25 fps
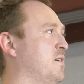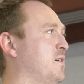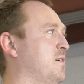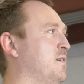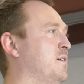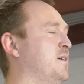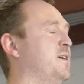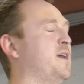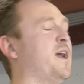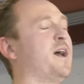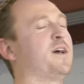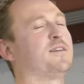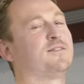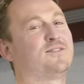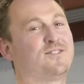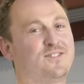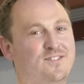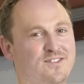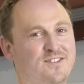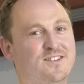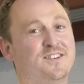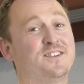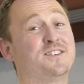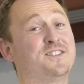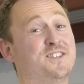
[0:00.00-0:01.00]
Yeah.
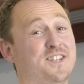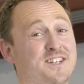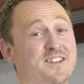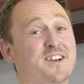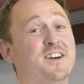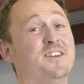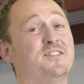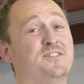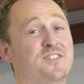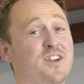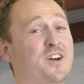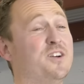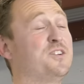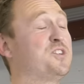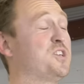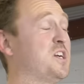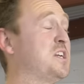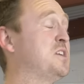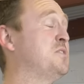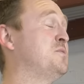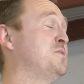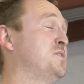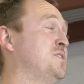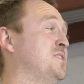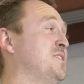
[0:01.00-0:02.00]
Yes. Yeah. She yeah. does. No,
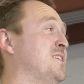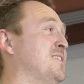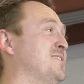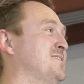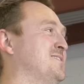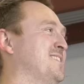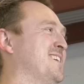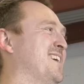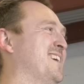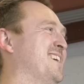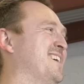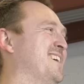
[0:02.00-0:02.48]
genuinely, she does. Yeah.